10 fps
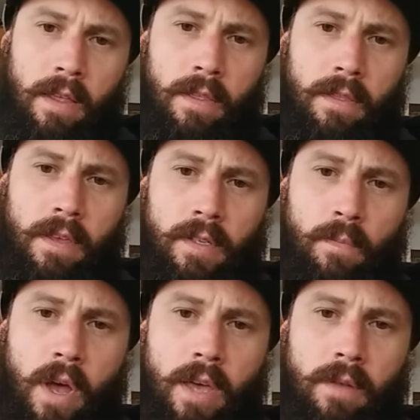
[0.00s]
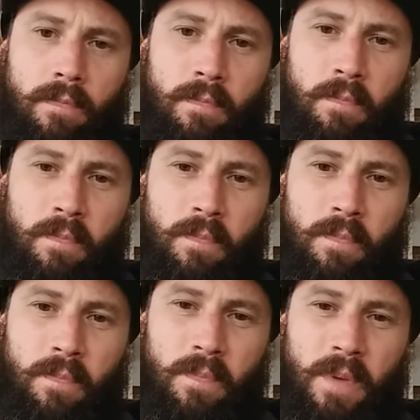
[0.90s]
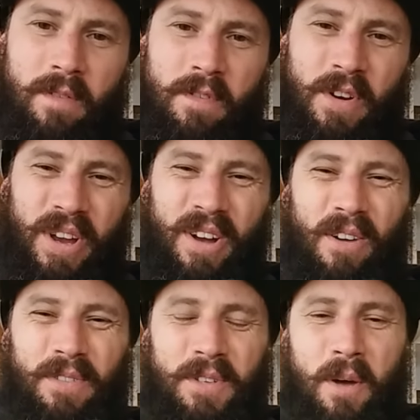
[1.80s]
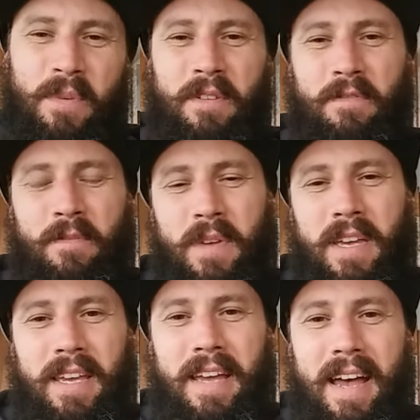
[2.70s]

This might be very off topic for me.